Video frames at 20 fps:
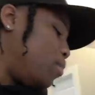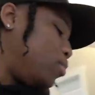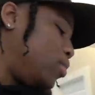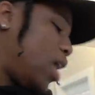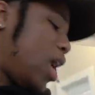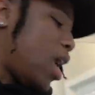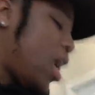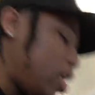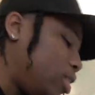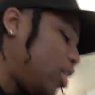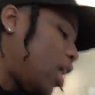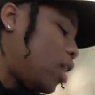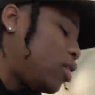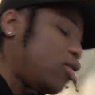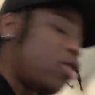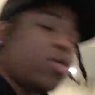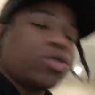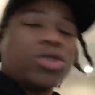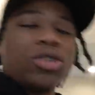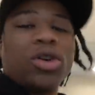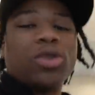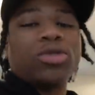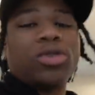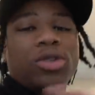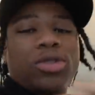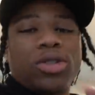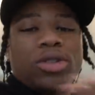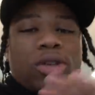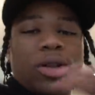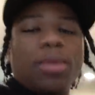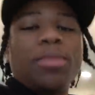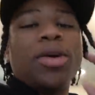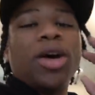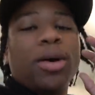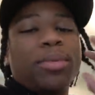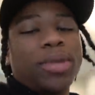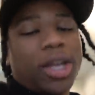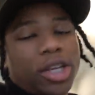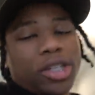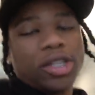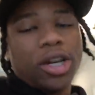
I'm not, y'all know so, so, so, so. Let me update